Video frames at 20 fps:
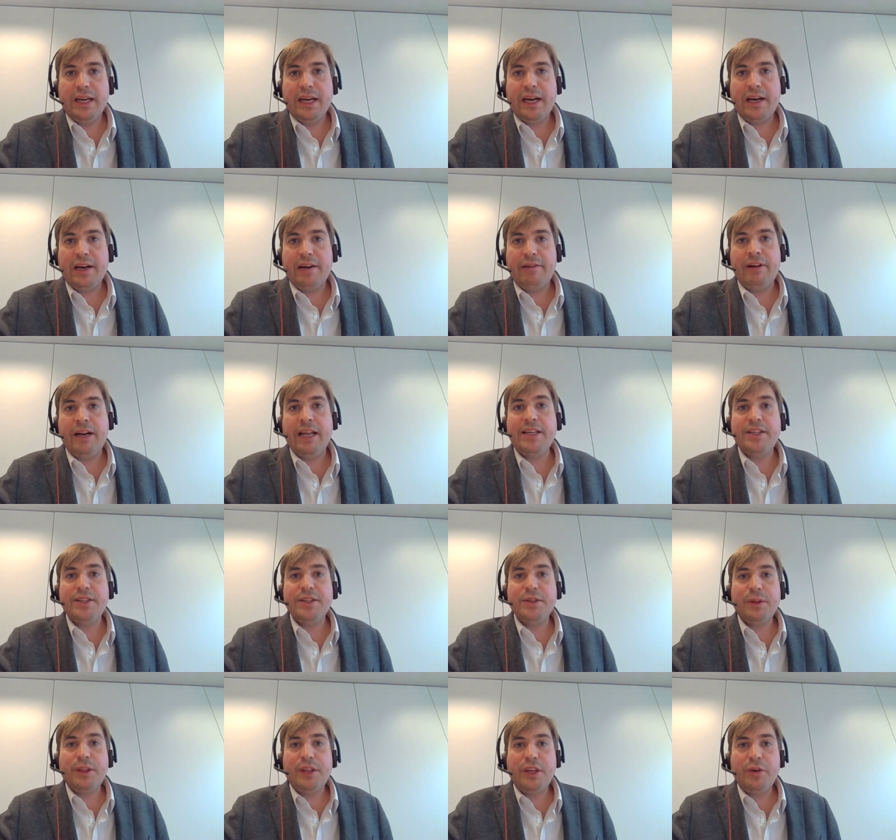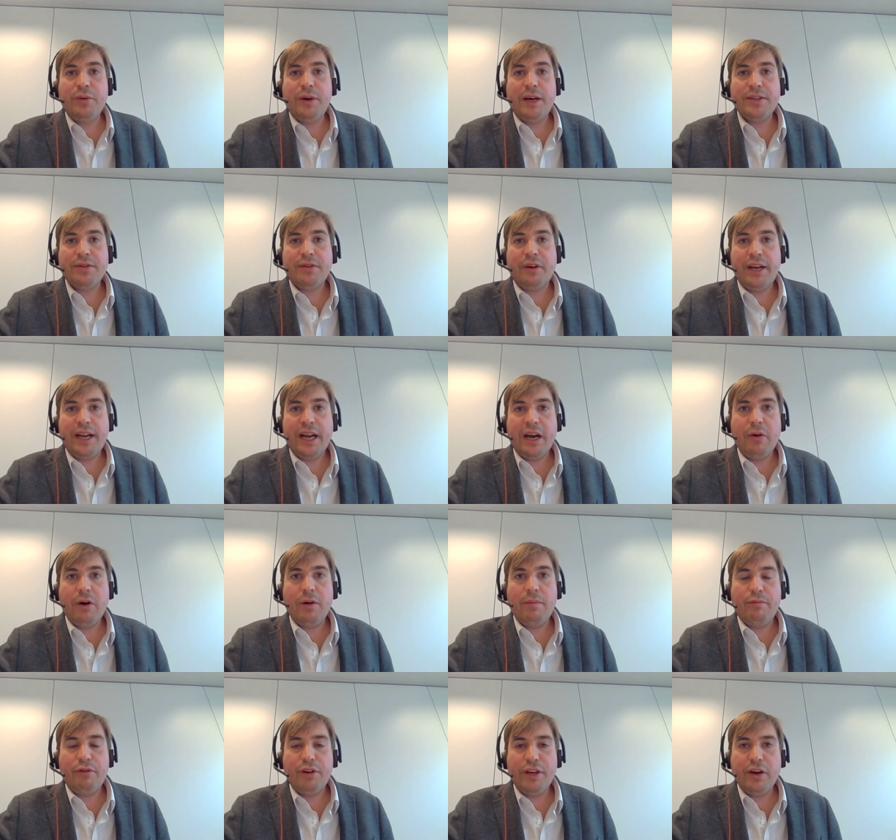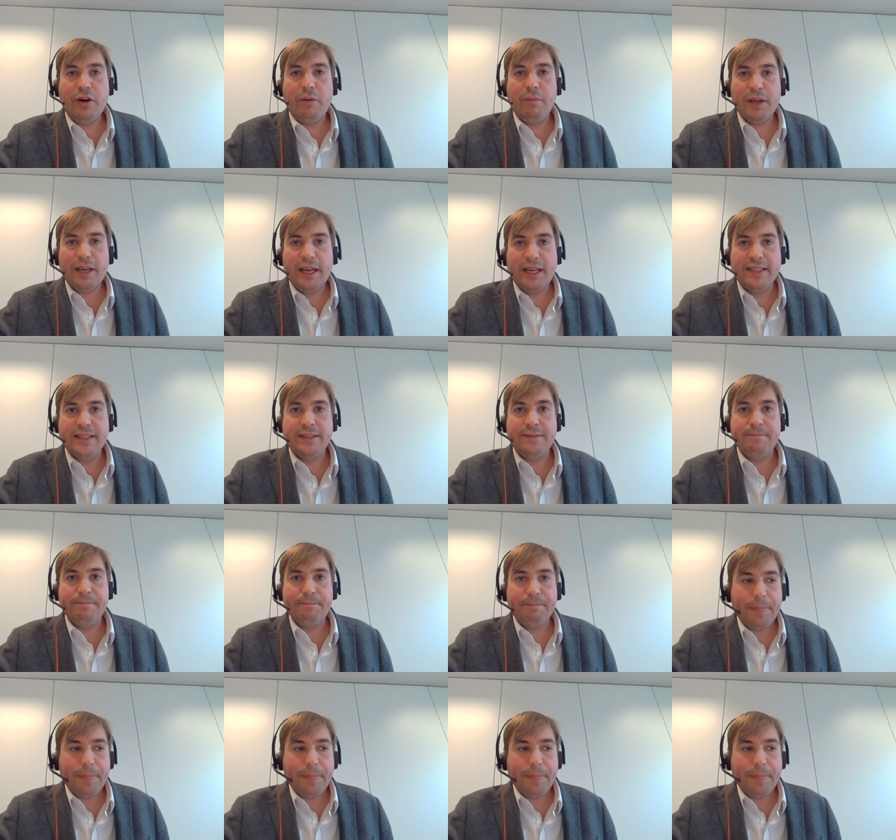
uh, relations with the US right now are pretty complicated.